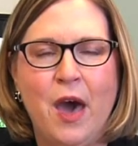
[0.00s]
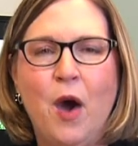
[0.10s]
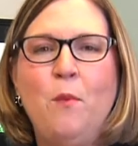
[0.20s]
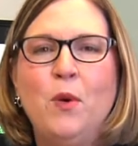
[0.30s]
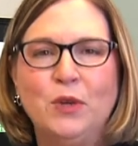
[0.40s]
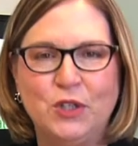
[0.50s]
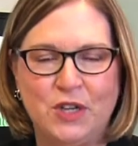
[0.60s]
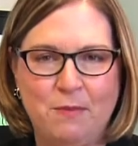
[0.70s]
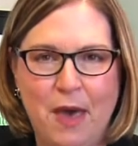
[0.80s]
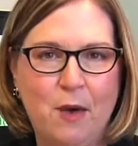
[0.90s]

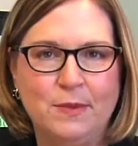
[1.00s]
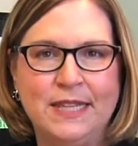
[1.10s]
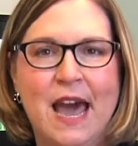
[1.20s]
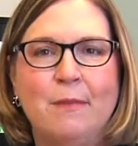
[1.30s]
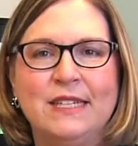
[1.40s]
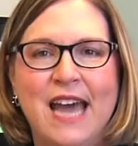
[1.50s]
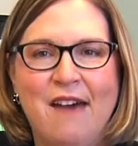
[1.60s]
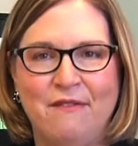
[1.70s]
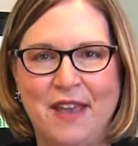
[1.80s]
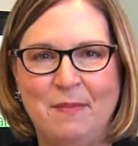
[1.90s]
Homeownership helps
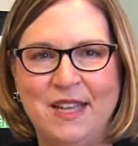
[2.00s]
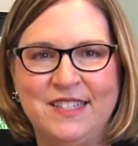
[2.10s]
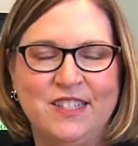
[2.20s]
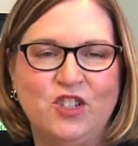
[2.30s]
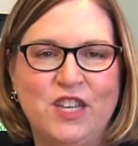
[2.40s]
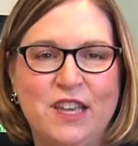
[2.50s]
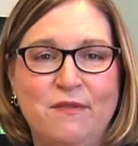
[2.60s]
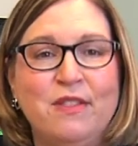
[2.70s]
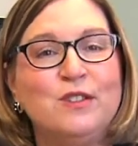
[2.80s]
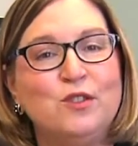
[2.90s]
habitat families
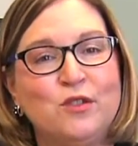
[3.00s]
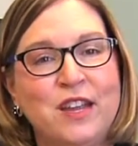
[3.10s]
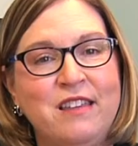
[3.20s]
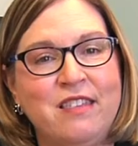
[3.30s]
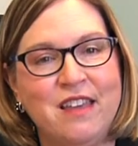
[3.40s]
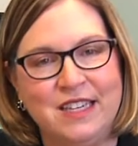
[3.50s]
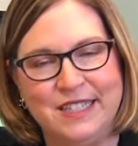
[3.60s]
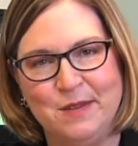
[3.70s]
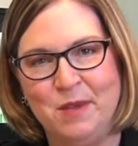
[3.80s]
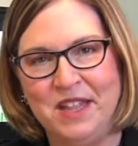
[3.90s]
achieve the strength,
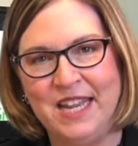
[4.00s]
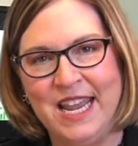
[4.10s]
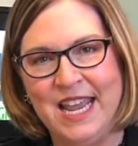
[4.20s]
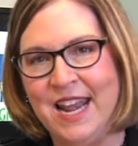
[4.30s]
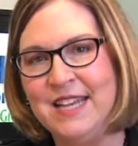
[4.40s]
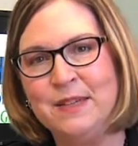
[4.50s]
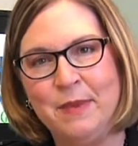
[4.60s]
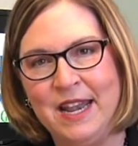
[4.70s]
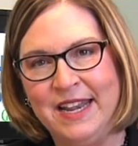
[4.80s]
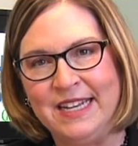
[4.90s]
stability, and
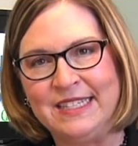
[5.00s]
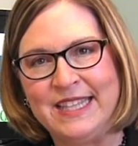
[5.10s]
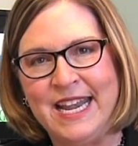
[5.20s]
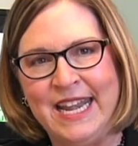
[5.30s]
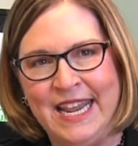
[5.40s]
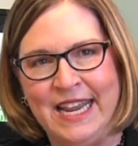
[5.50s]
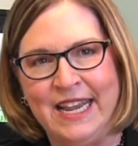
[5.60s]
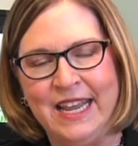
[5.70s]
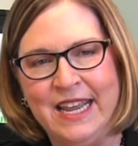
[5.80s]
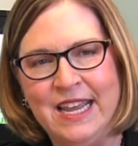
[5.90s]
independence they
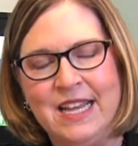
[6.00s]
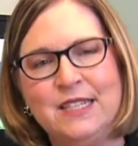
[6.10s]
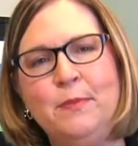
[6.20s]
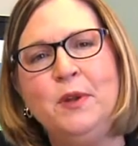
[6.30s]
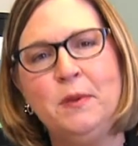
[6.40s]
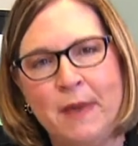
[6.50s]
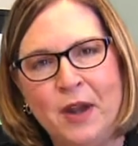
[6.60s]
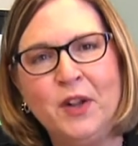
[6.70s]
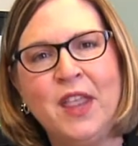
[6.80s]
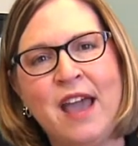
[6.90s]
need to build a
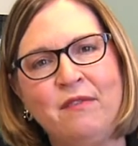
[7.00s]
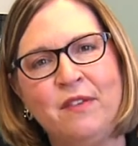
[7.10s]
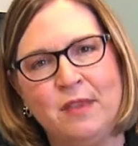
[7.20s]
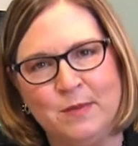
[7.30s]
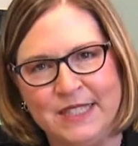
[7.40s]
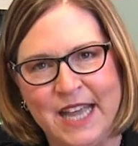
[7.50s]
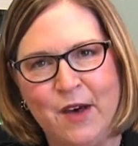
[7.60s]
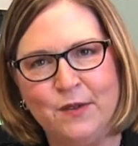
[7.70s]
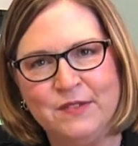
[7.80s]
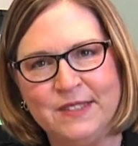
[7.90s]
better life for
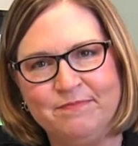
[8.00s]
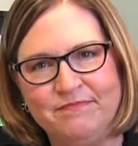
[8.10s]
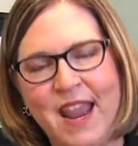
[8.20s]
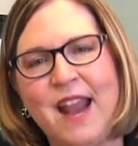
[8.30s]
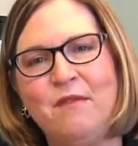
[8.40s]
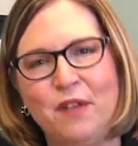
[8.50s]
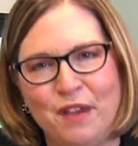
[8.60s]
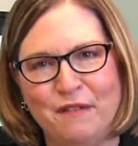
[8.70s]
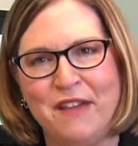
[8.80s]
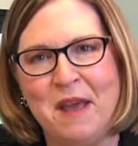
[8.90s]
themselves and for
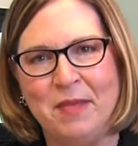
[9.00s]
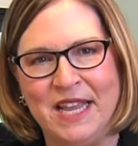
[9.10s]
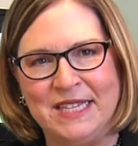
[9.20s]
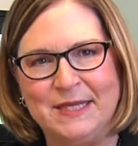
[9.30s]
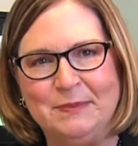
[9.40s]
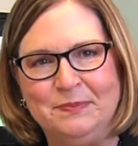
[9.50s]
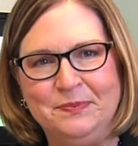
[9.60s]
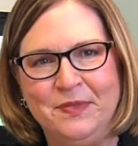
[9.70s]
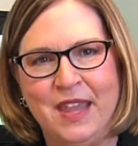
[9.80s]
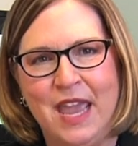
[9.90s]
their families.
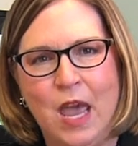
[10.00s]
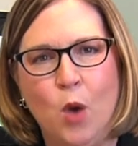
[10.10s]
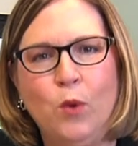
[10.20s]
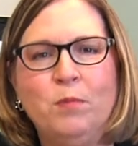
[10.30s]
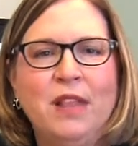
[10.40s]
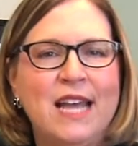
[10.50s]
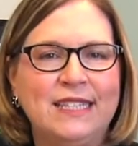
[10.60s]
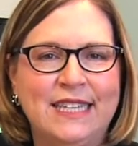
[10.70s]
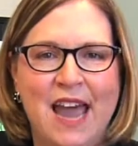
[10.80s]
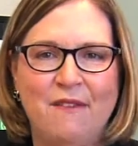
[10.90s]
We're
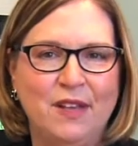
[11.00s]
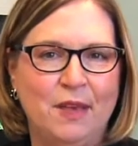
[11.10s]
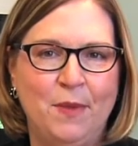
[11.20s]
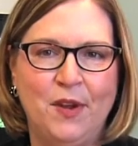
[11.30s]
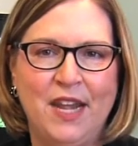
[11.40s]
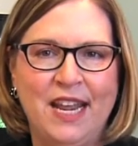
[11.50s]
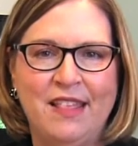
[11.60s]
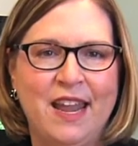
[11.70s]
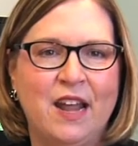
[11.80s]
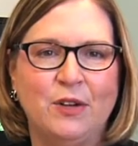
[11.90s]
blessed to have a community
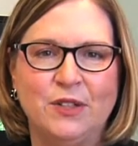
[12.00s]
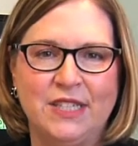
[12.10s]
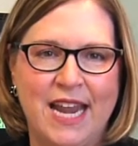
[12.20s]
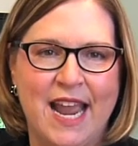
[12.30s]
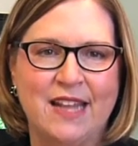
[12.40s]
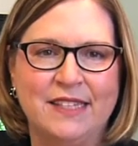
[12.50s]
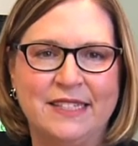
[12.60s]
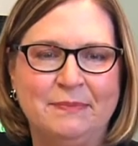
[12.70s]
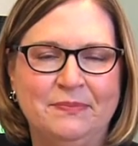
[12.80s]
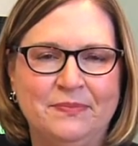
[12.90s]
that
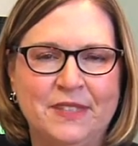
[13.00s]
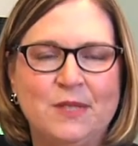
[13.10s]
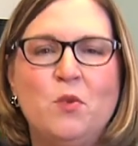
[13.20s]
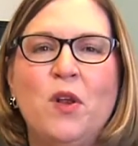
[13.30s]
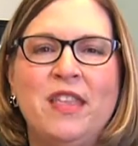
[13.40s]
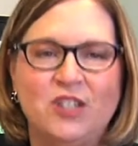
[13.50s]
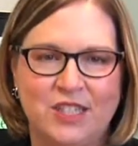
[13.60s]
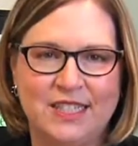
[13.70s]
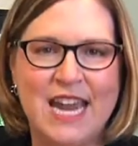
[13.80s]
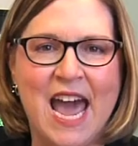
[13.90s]
understands it's more than
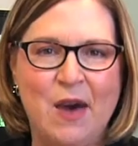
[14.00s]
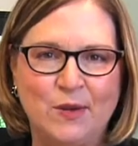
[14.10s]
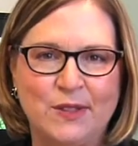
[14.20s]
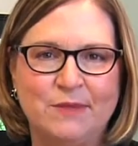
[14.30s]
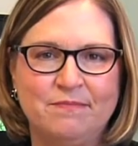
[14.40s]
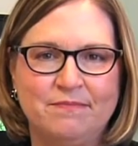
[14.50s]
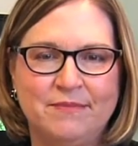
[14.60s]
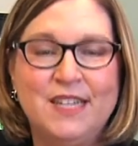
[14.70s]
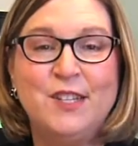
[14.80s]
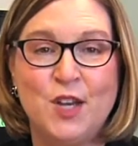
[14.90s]
just a house,
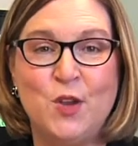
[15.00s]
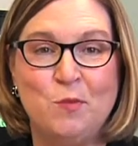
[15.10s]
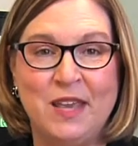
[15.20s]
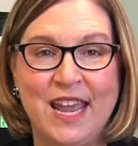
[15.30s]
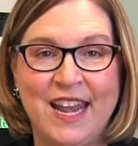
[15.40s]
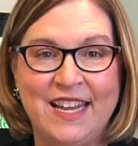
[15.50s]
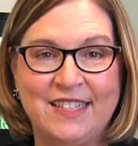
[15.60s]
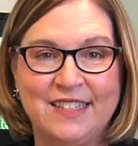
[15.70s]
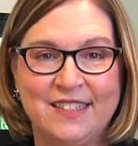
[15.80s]
it's a new beginning.